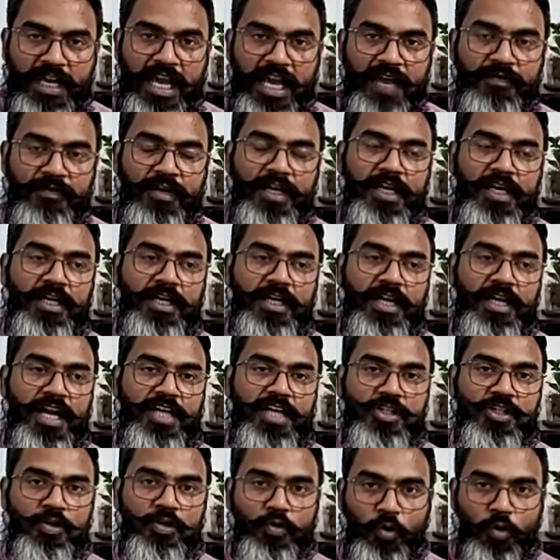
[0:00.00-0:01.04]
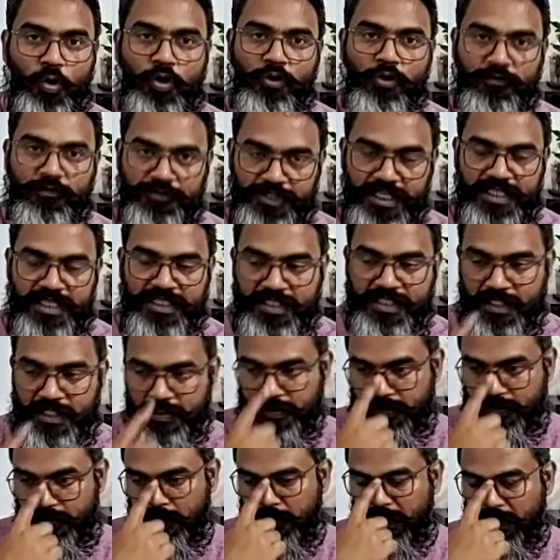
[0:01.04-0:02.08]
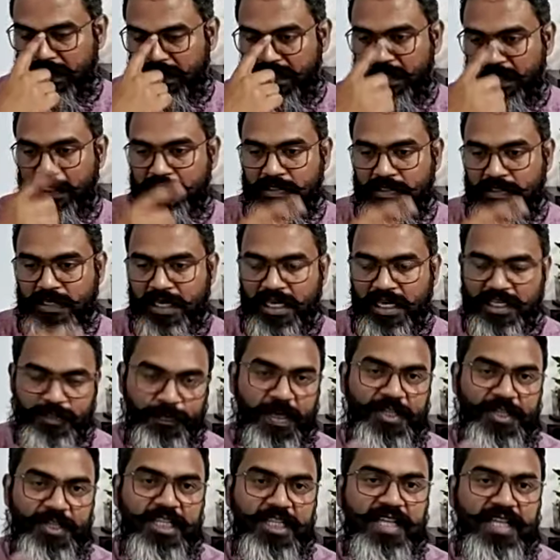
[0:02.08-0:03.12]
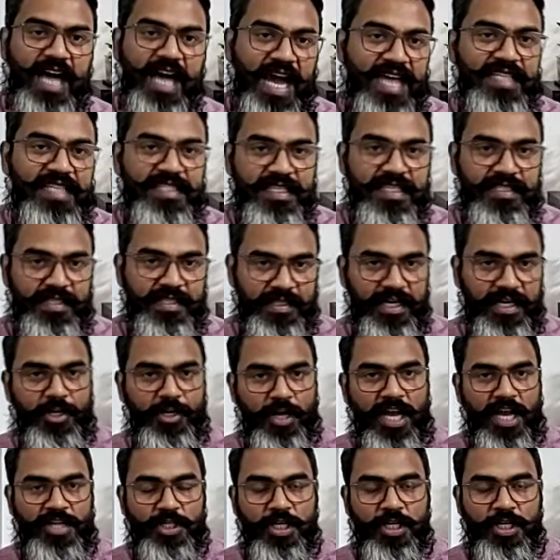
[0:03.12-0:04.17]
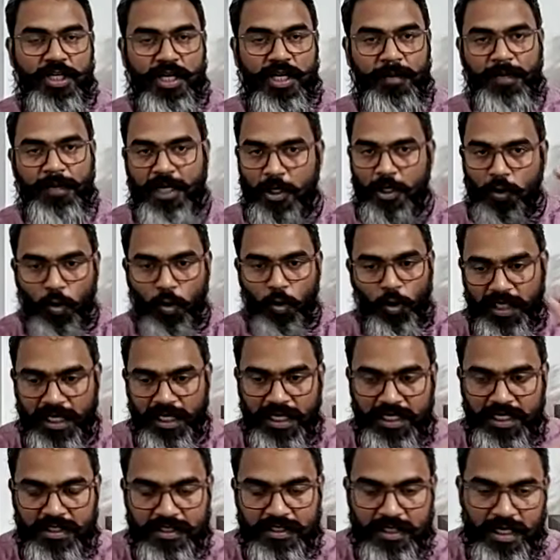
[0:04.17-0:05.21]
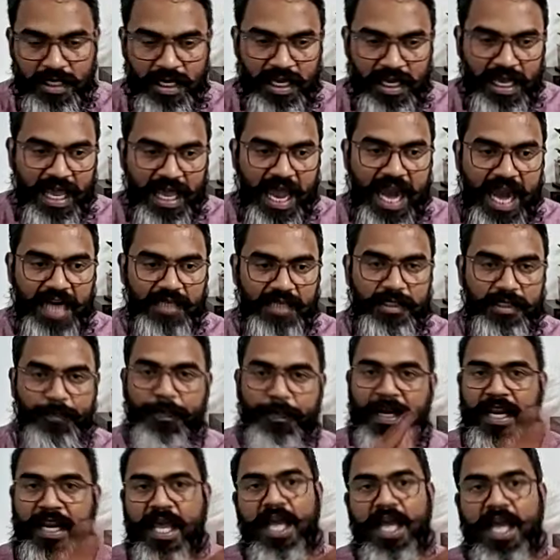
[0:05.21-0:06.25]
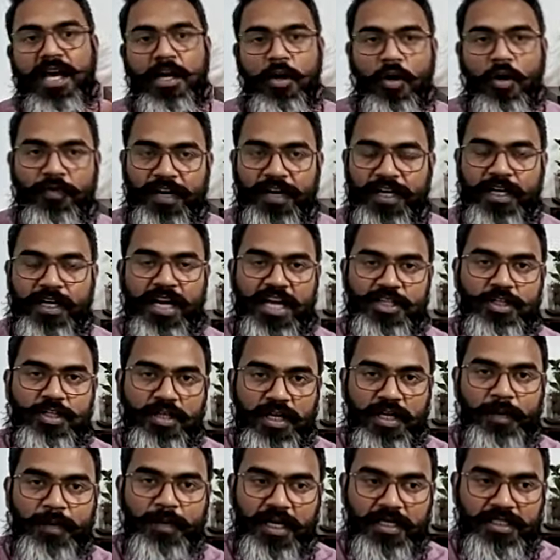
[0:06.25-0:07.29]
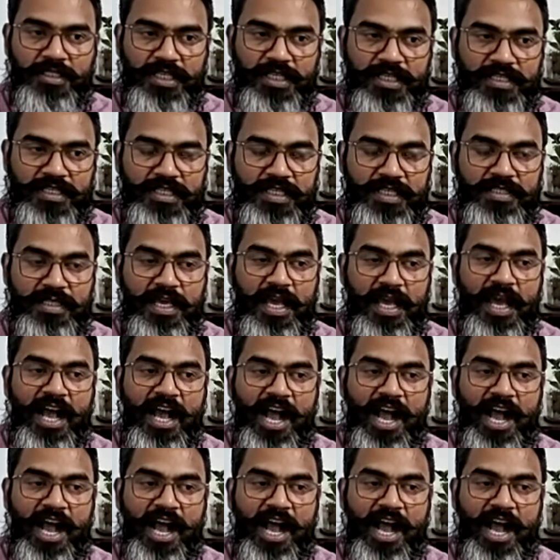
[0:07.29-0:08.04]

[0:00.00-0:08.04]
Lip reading: We have an international court of justice. Especially the ICC, the International Criminal Court, is at the pinnacle of international criminal justice.